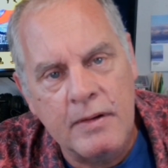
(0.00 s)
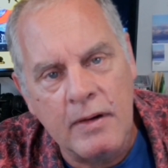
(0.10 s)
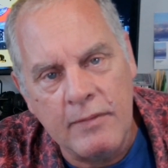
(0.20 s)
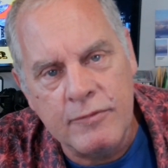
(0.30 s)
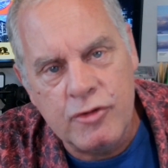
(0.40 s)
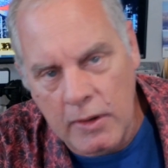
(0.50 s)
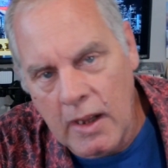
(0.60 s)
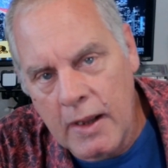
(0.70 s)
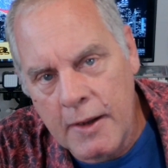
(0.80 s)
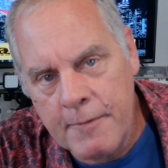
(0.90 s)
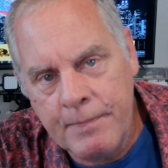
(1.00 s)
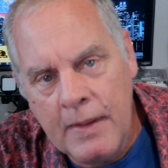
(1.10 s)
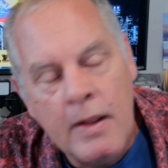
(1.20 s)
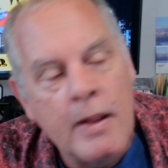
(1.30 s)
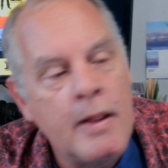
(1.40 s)
of July.
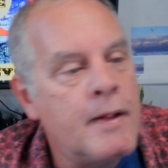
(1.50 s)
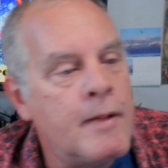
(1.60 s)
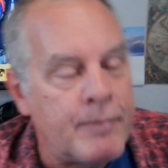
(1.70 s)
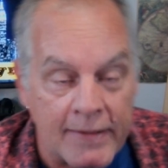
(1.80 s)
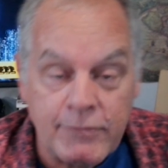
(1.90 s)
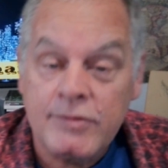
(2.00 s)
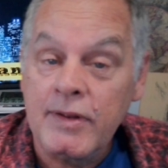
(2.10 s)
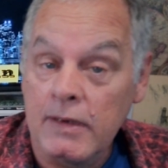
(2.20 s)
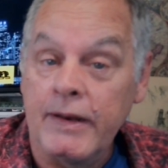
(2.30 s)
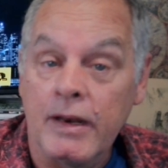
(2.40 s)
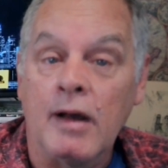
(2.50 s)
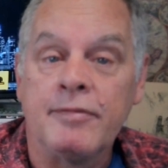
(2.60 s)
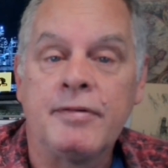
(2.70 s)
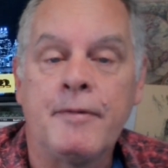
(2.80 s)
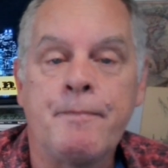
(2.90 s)
Interestingly
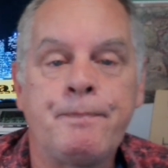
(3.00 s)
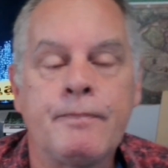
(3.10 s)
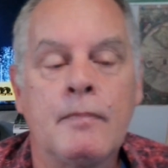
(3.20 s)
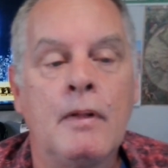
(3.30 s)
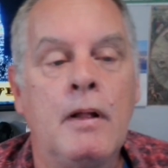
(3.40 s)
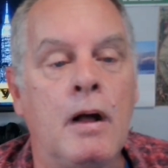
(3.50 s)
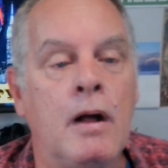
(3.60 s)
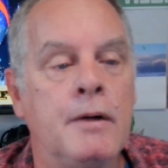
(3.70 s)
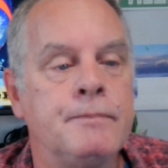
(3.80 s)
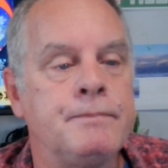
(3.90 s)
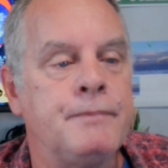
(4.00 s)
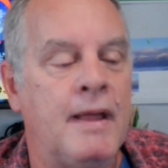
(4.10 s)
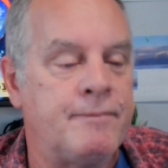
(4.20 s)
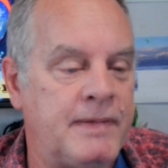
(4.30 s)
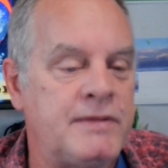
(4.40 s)
enough,
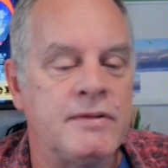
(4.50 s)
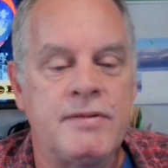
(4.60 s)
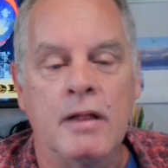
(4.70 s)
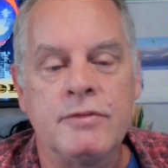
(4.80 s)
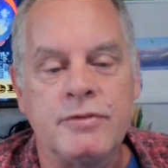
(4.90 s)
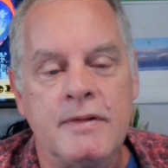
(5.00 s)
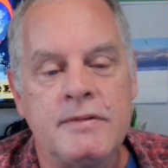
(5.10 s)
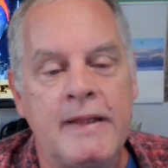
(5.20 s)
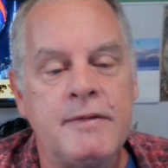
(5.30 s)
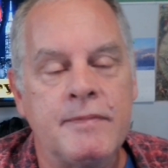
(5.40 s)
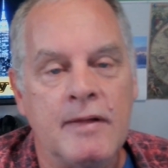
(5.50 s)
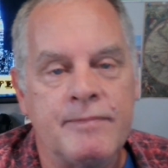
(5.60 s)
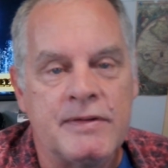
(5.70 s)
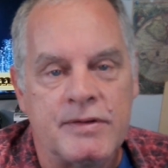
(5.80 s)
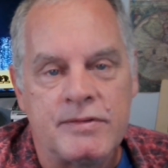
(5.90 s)
that visit tells you, the date of that
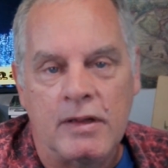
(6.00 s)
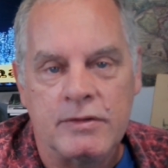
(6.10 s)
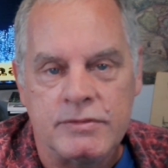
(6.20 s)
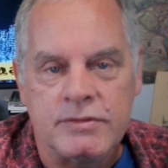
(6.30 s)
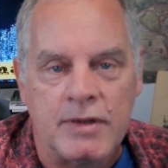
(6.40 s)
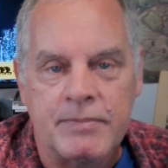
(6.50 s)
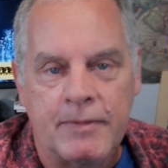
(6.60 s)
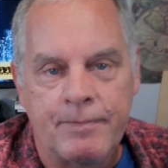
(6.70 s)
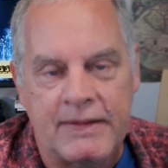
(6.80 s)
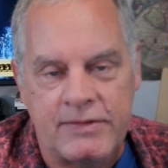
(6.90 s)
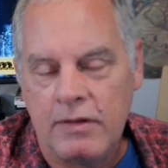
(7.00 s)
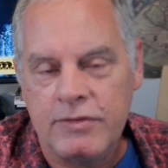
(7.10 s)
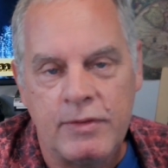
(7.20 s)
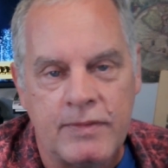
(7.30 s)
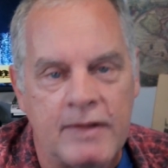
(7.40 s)
visit tells you something. It tells
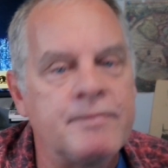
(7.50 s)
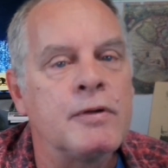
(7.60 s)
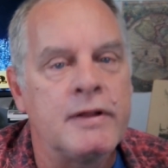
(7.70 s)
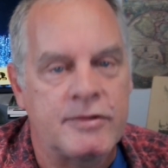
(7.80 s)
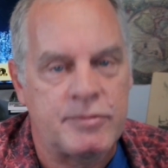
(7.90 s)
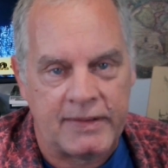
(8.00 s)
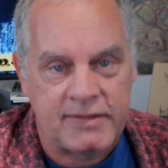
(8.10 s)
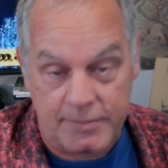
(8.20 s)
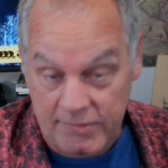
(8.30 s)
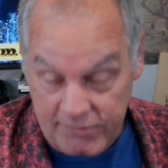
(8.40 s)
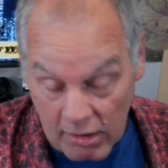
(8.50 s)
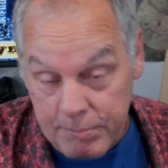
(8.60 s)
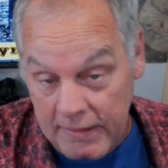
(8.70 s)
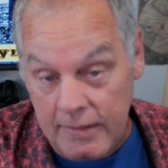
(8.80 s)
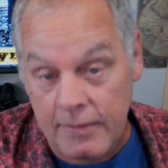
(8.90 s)
you they fully expect him to still
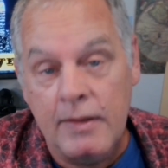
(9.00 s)
be